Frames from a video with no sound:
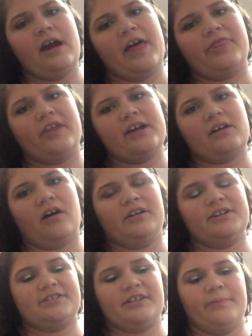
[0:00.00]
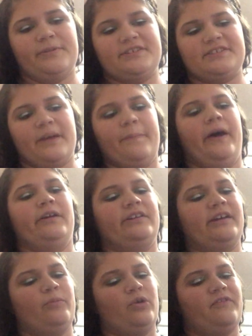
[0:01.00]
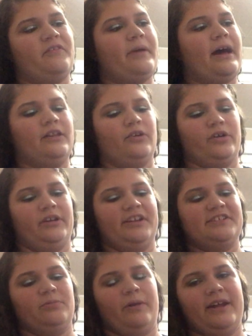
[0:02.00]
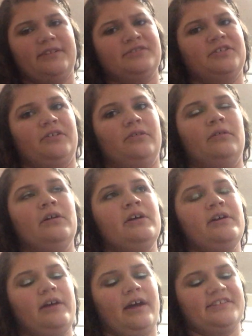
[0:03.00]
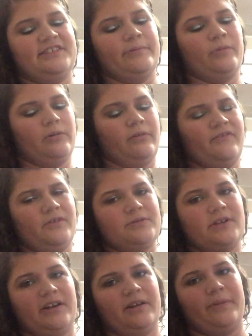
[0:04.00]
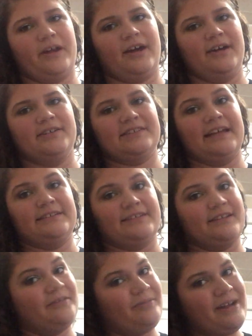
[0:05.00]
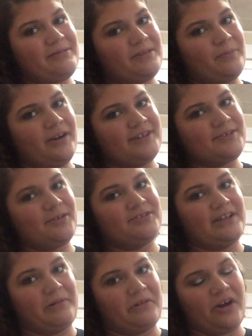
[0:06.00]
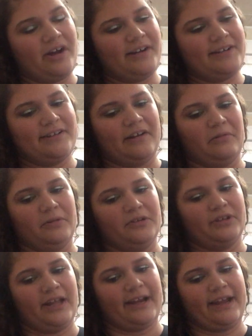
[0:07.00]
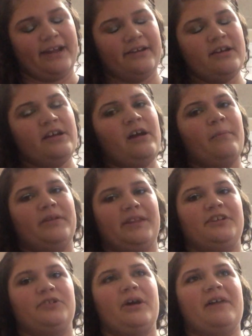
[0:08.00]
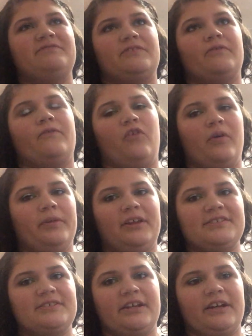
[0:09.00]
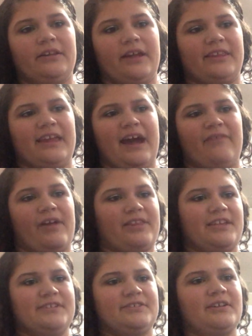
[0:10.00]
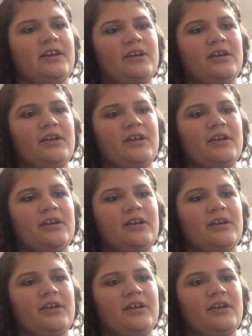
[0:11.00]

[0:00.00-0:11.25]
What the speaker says: I think, honestly, I'm going to skip out on that Morphe palette, or at least wait until I see more reviews on it, because I didn't wait with the bronze goals, and I regretted it, and I don't want to do that again. But they do have different formulas in it. Like, they have, like, these